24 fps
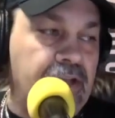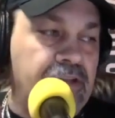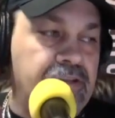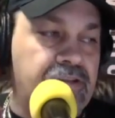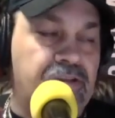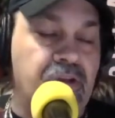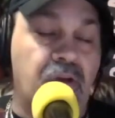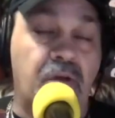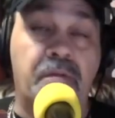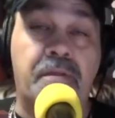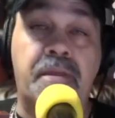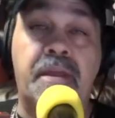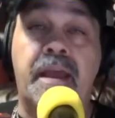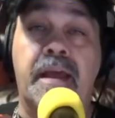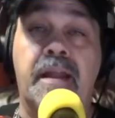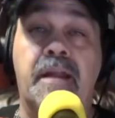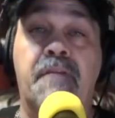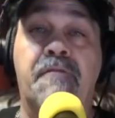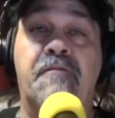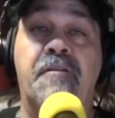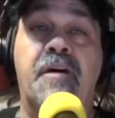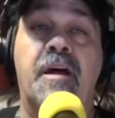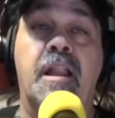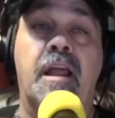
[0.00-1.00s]
So the N
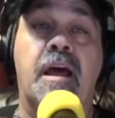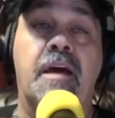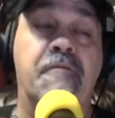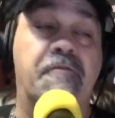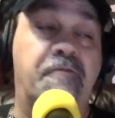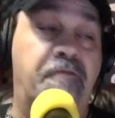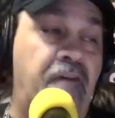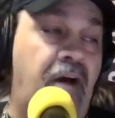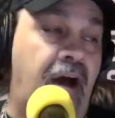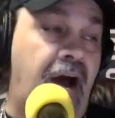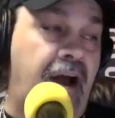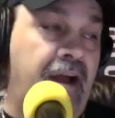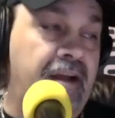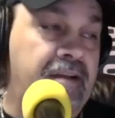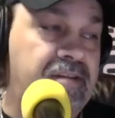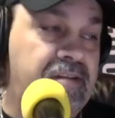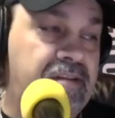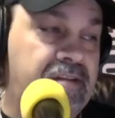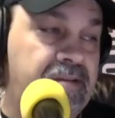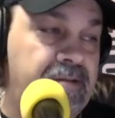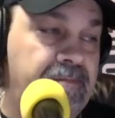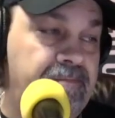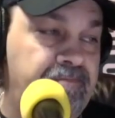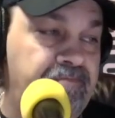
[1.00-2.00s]
F L on
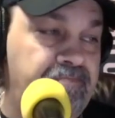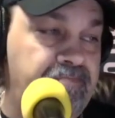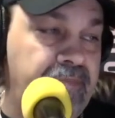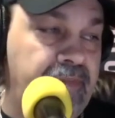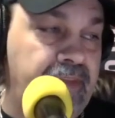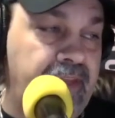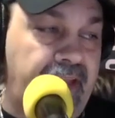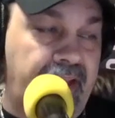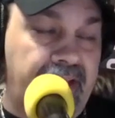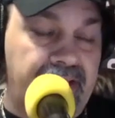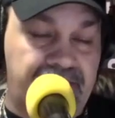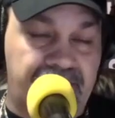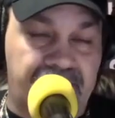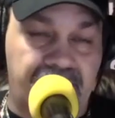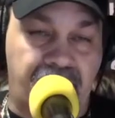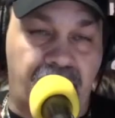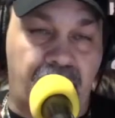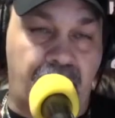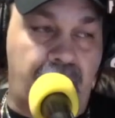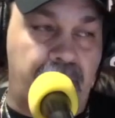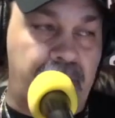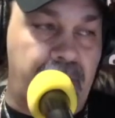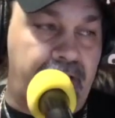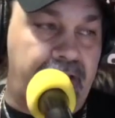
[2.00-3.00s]
Fox, the
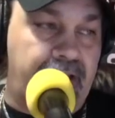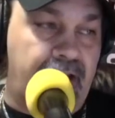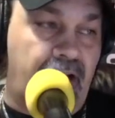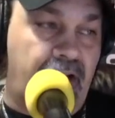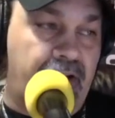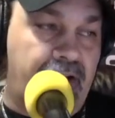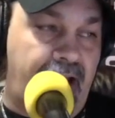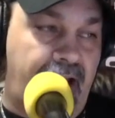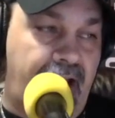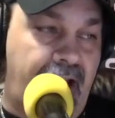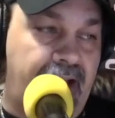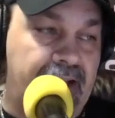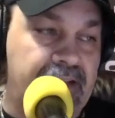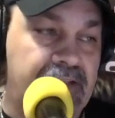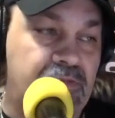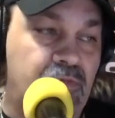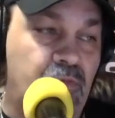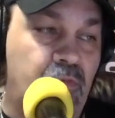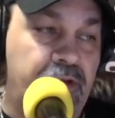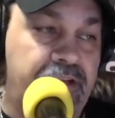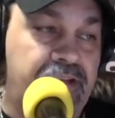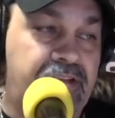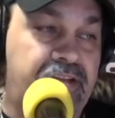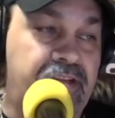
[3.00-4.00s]
Instagram account asked,
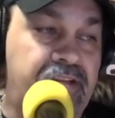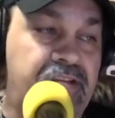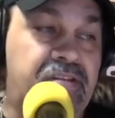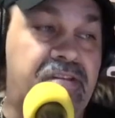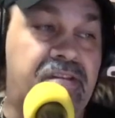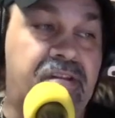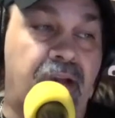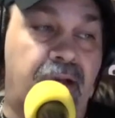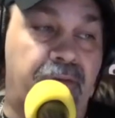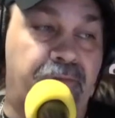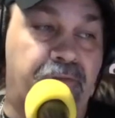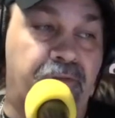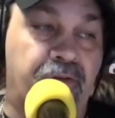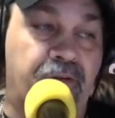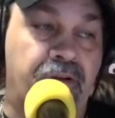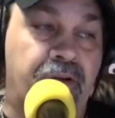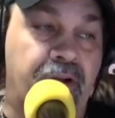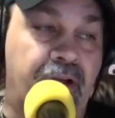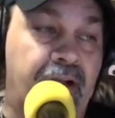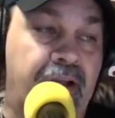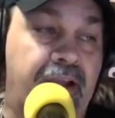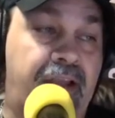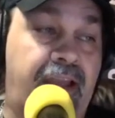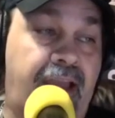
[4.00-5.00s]
which is tougher,
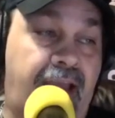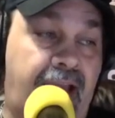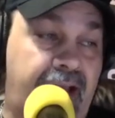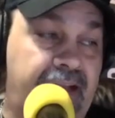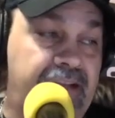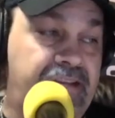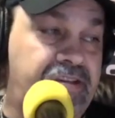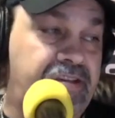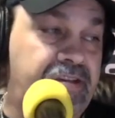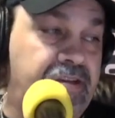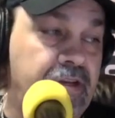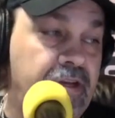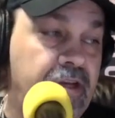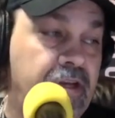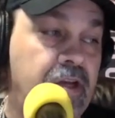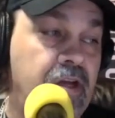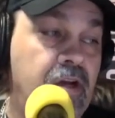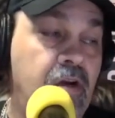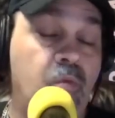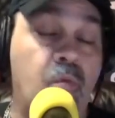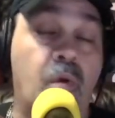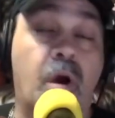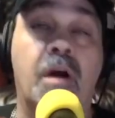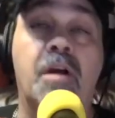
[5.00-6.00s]
a catch
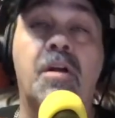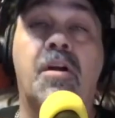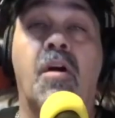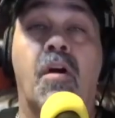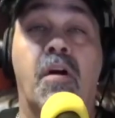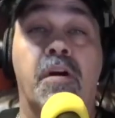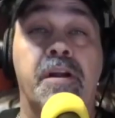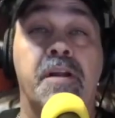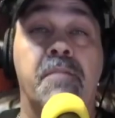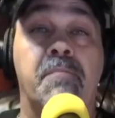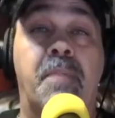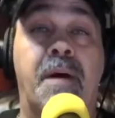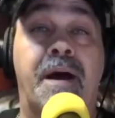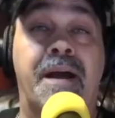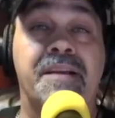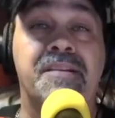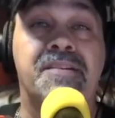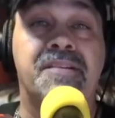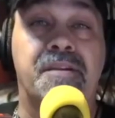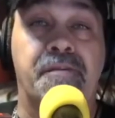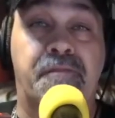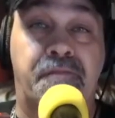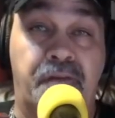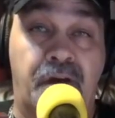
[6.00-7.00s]
while guarded by
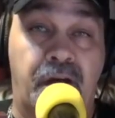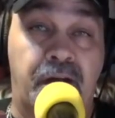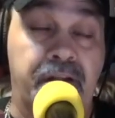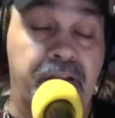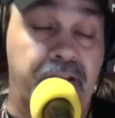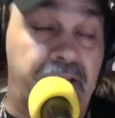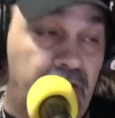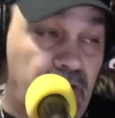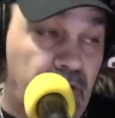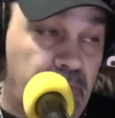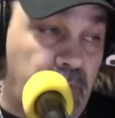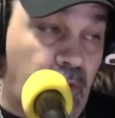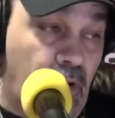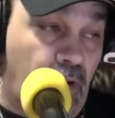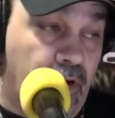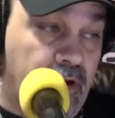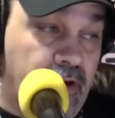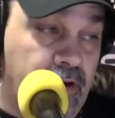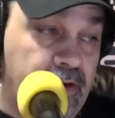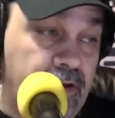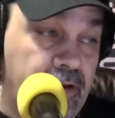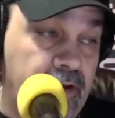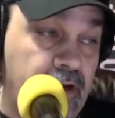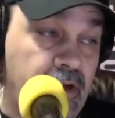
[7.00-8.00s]
Stephon
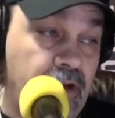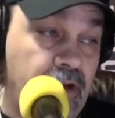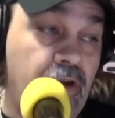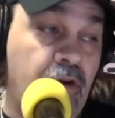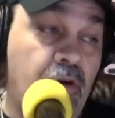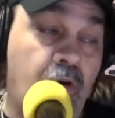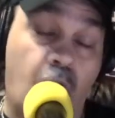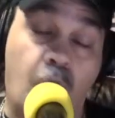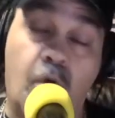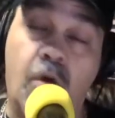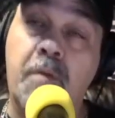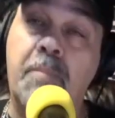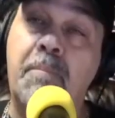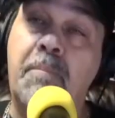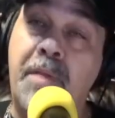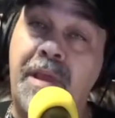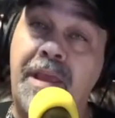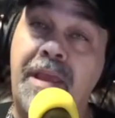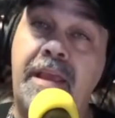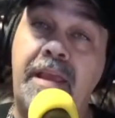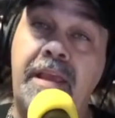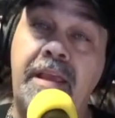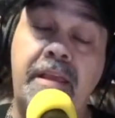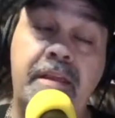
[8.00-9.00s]
Gilmore, or
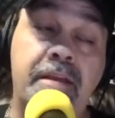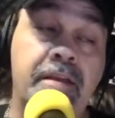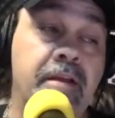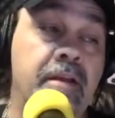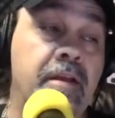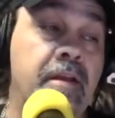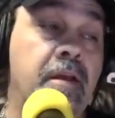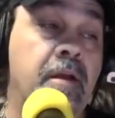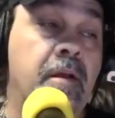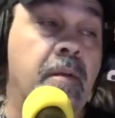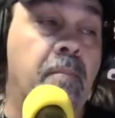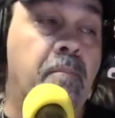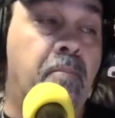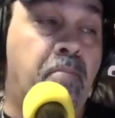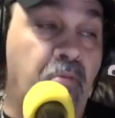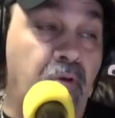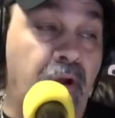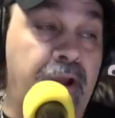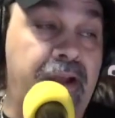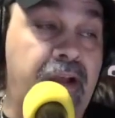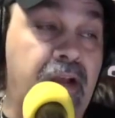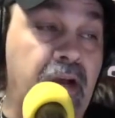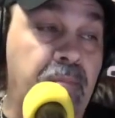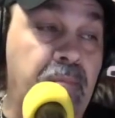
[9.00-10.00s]
B,
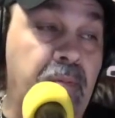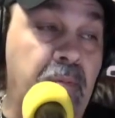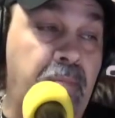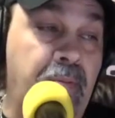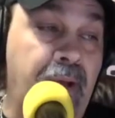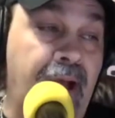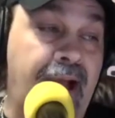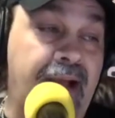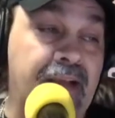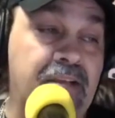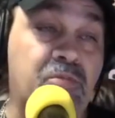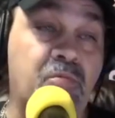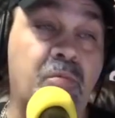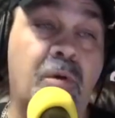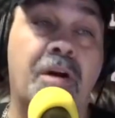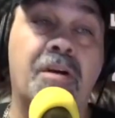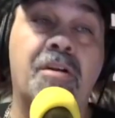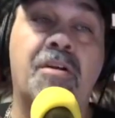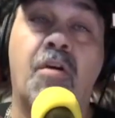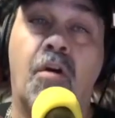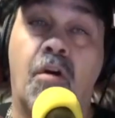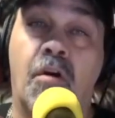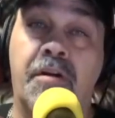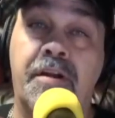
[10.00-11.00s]
break up a pass while
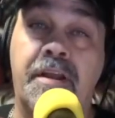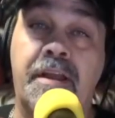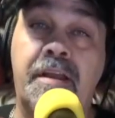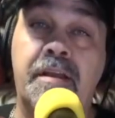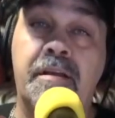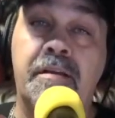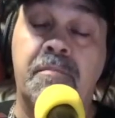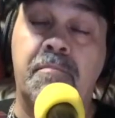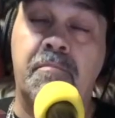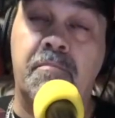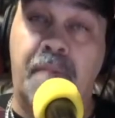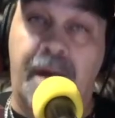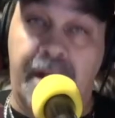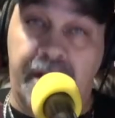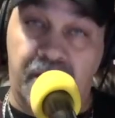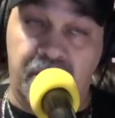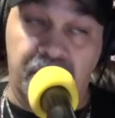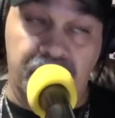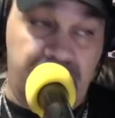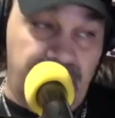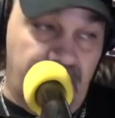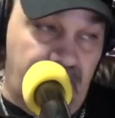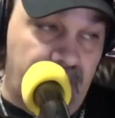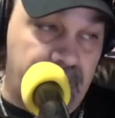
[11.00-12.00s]
guarding
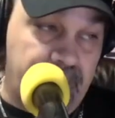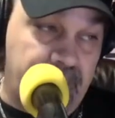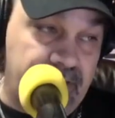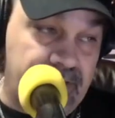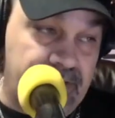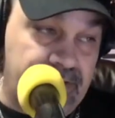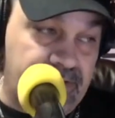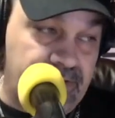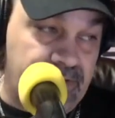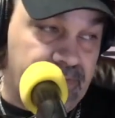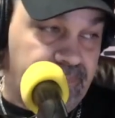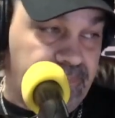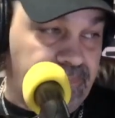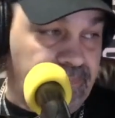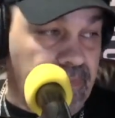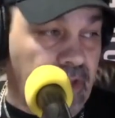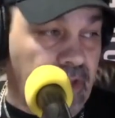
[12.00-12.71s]
Michael Thomas?